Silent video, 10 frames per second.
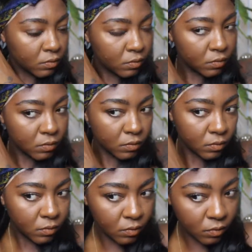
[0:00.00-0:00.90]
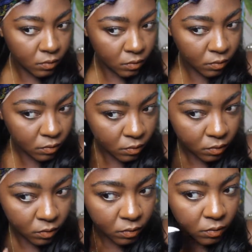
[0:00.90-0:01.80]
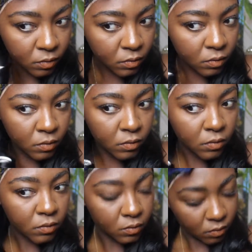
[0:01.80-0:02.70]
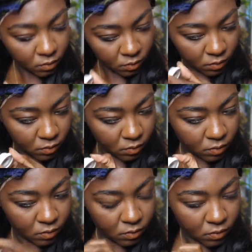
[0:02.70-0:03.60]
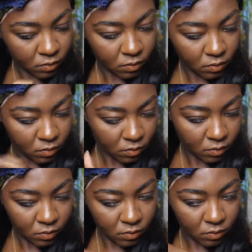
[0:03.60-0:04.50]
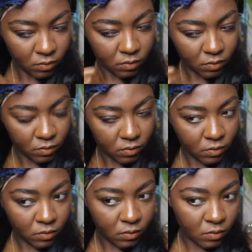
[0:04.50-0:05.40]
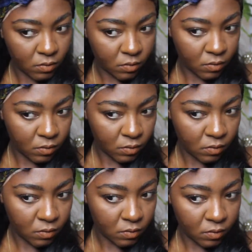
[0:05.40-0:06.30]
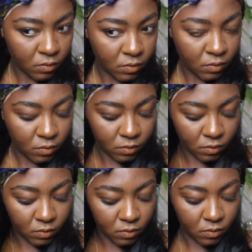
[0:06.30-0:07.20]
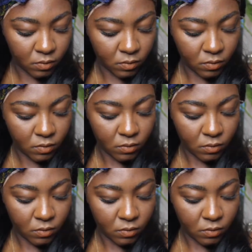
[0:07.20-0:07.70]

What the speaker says: No one is speaking in this clip.